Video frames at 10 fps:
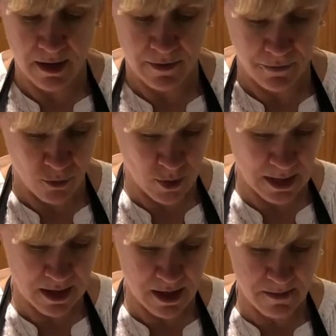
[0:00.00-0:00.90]
for 1
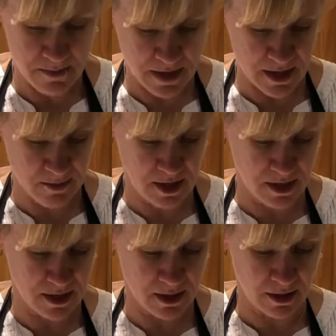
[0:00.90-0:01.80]
cup, and I'm gonna
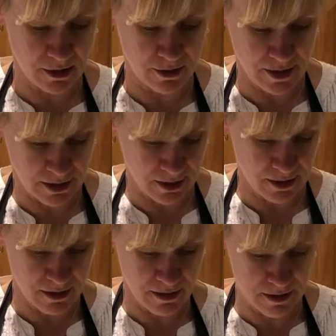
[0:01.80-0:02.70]
declare this
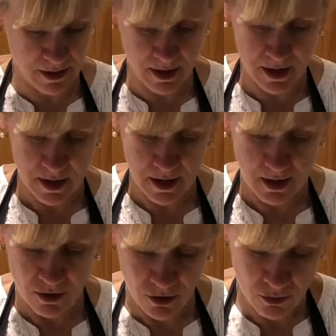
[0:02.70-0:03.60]

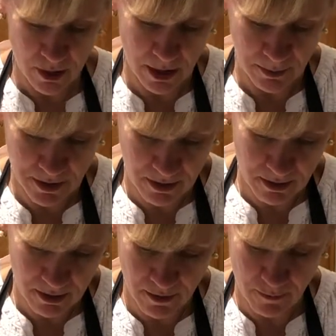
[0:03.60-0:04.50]
2 cups
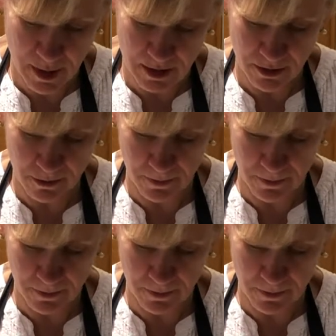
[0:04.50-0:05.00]
of basil,